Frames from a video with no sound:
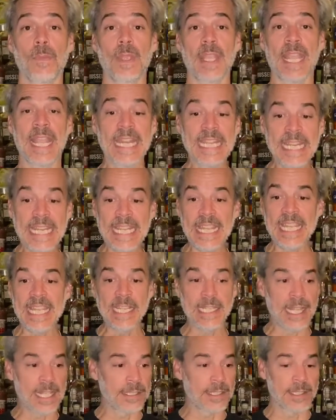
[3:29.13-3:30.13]

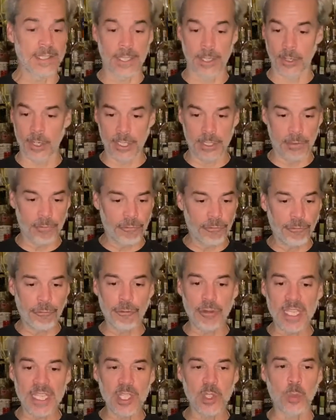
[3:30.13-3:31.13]
Anything necessary to
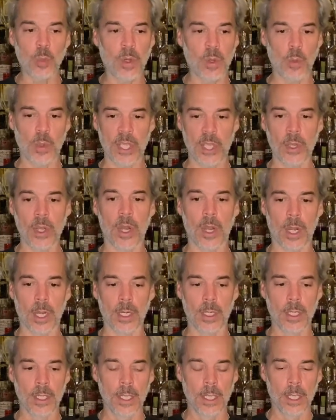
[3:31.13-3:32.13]
freeze where we
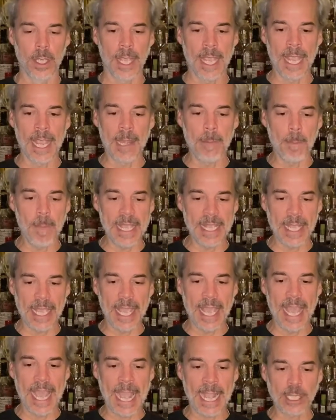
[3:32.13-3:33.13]
are and make
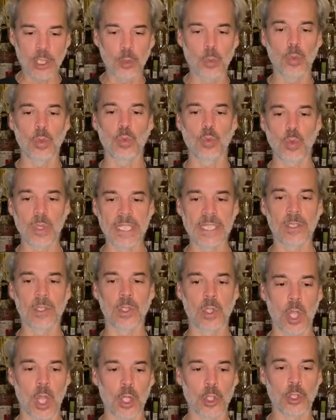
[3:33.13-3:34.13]
actual, real,
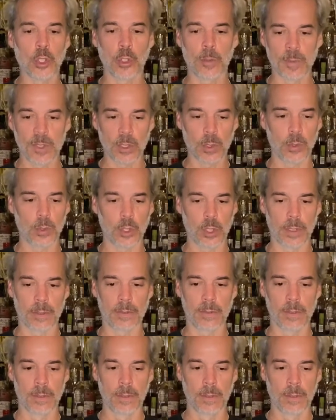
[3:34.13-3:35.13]
long term solutions.